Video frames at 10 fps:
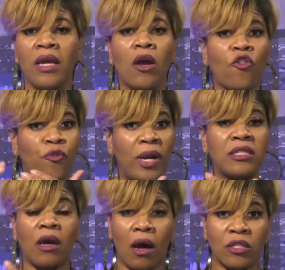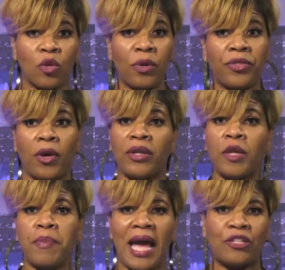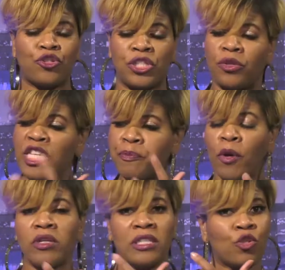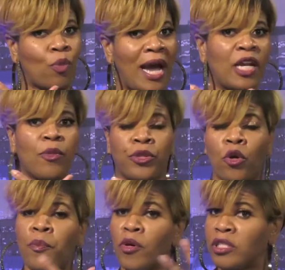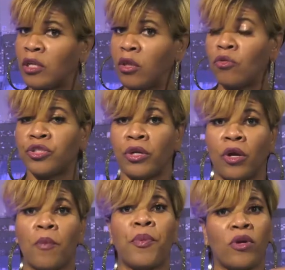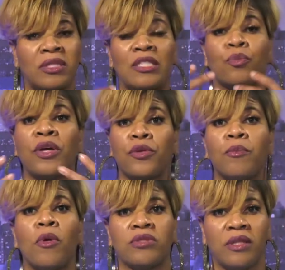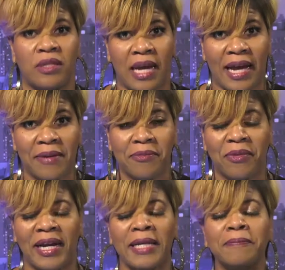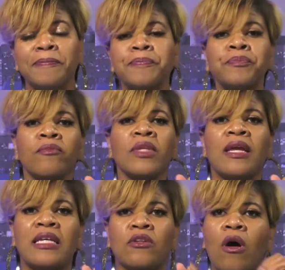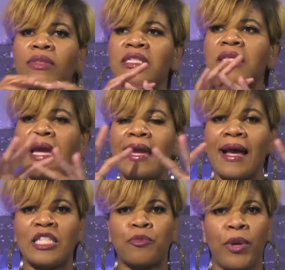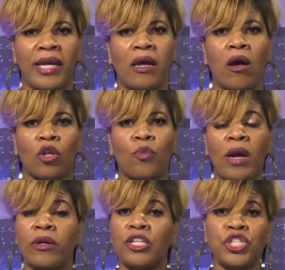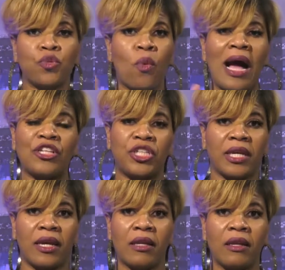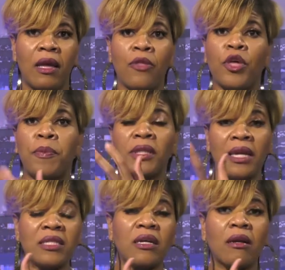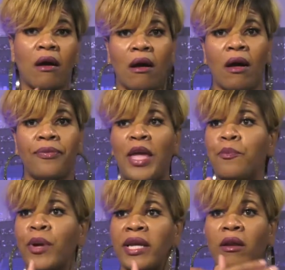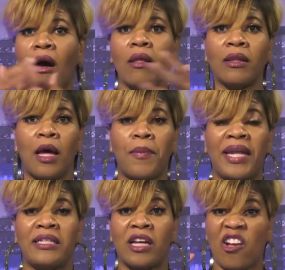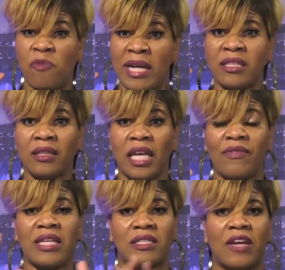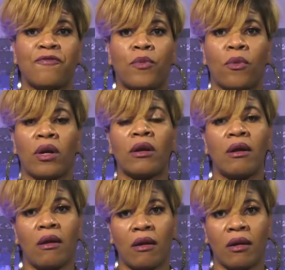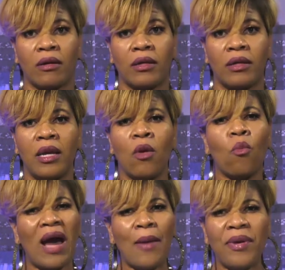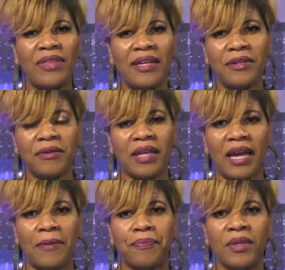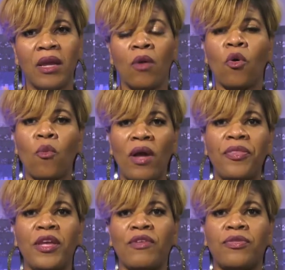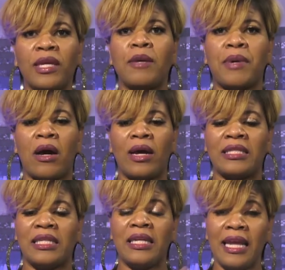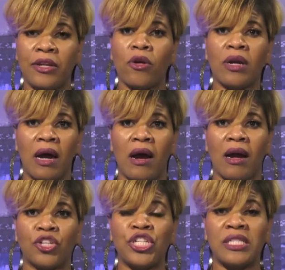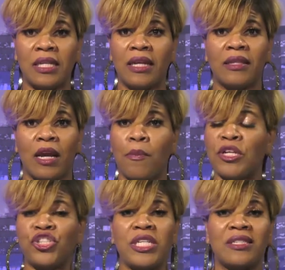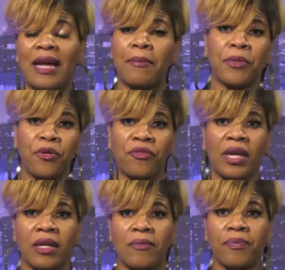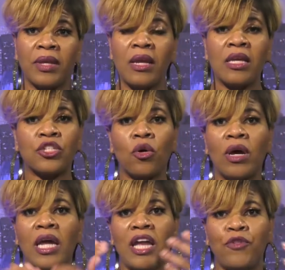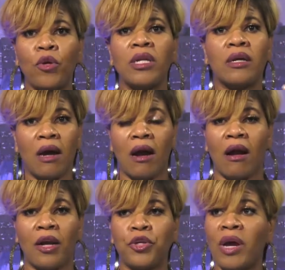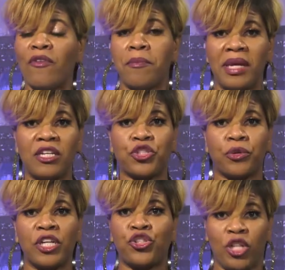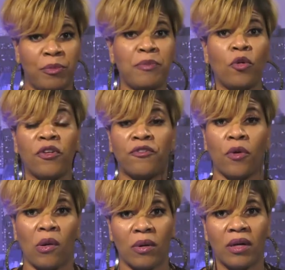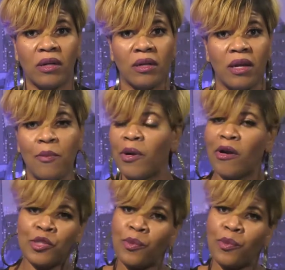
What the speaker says: Her friend's also with her in the passenger seat. So this person is riding with her, a person close to her, a person that's with her most of the time, right? And so all this chaos is breaking out all around her, and she's watching it. The police are called, they break it all up and tell everybody to leave except for her. Why would they do that? Well, one thing you have to think about is that in her car, she's sitting there, but she's not moving. So if you're in a car and you have a ministry, shouldn't it be moving forward? But hers